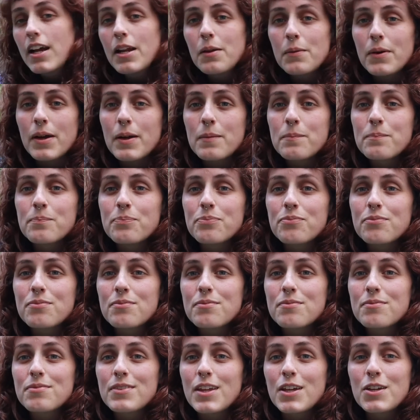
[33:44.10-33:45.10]
Anyway,
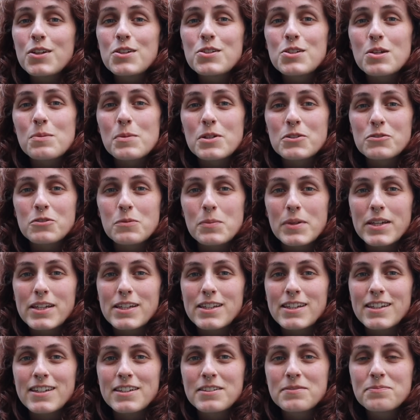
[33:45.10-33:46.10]
thank you so much for
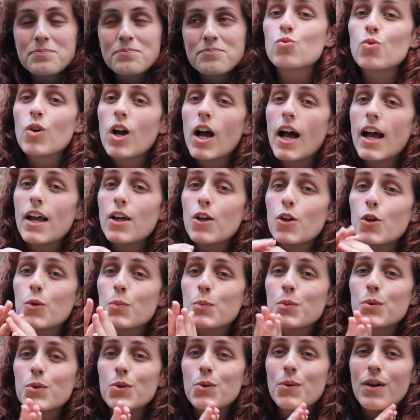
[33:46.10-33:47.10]
being here. I
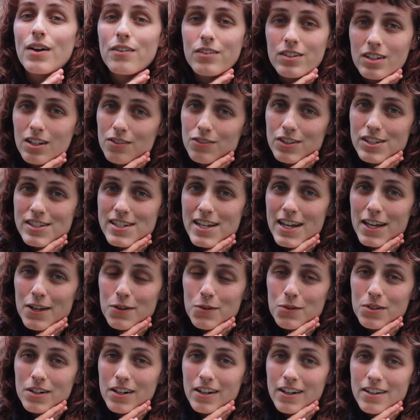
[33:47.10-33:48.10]
hope you have a lovely day
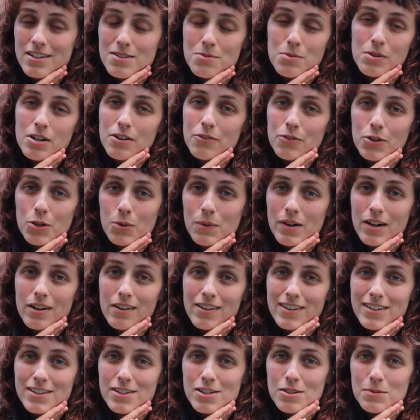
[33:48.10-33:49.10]
or night wherever you
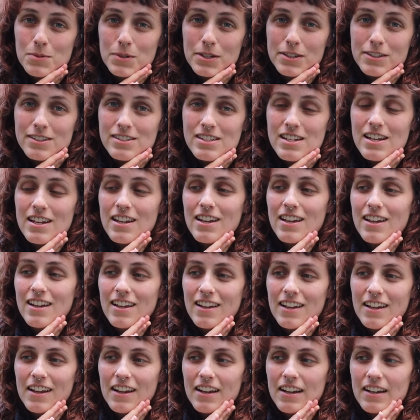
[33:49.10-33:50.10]
are in this world,
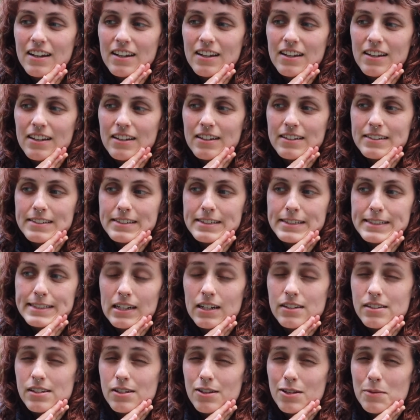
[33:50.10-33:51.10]
and
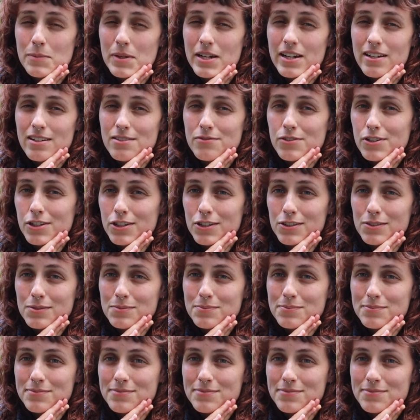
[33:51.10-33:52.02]
I'll see you in my next video.